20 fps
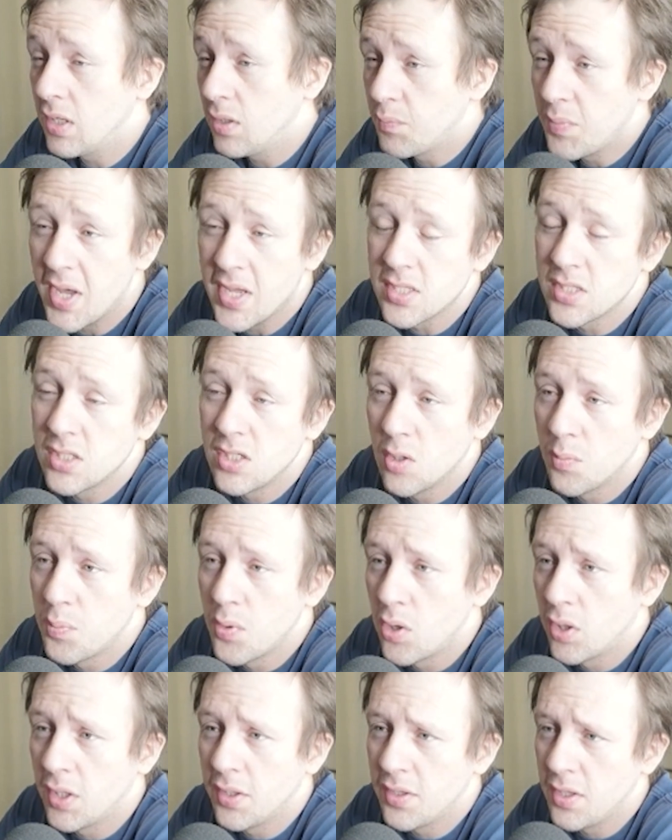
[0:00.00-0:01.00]
Passes your
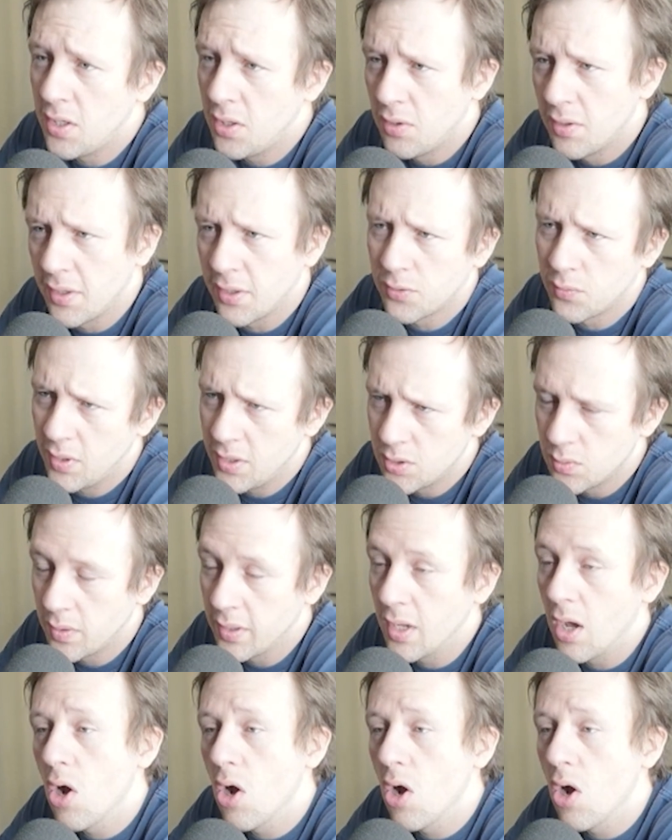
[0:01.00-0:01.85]
opponent, they do like 320.